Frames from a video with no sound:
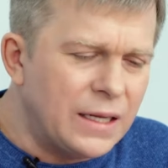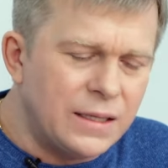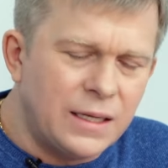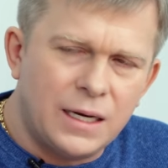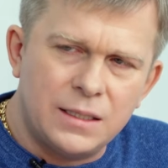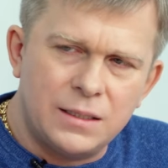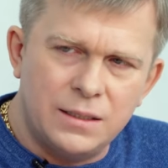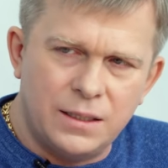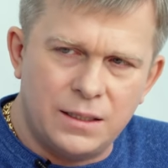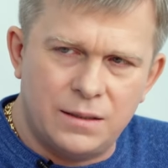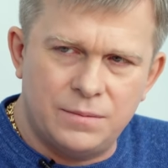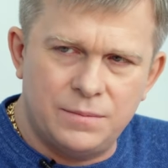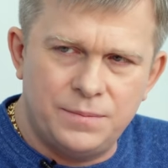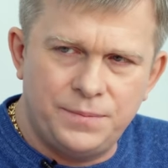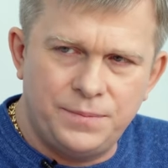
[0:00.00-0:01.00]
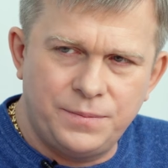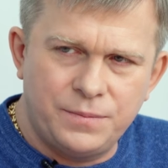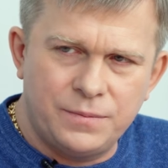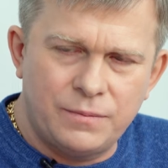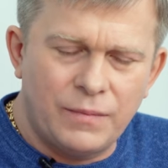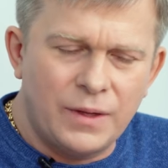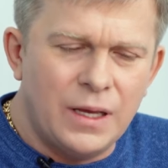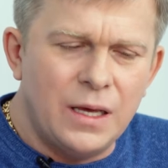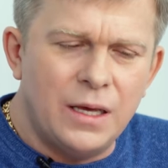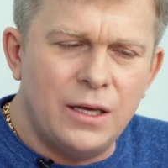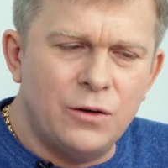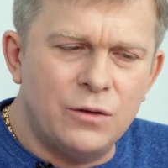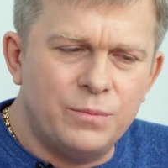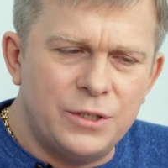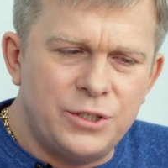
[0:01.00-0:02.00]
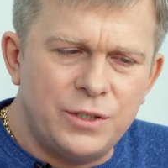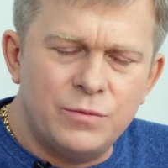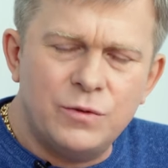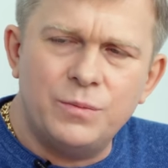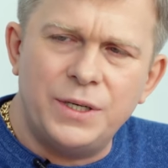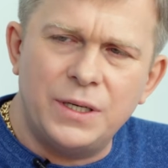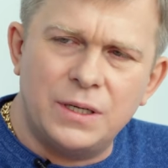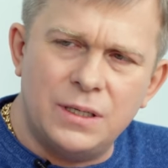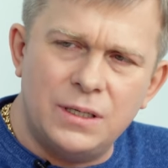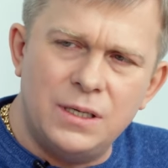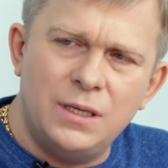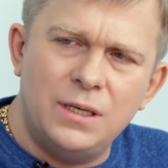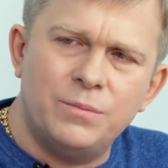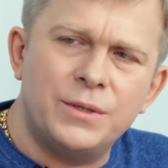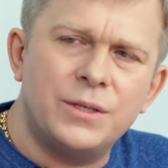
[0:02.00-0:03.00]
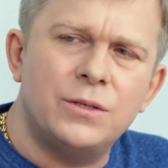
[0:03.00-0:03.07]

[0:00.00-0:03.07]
It is one. Why did the prophets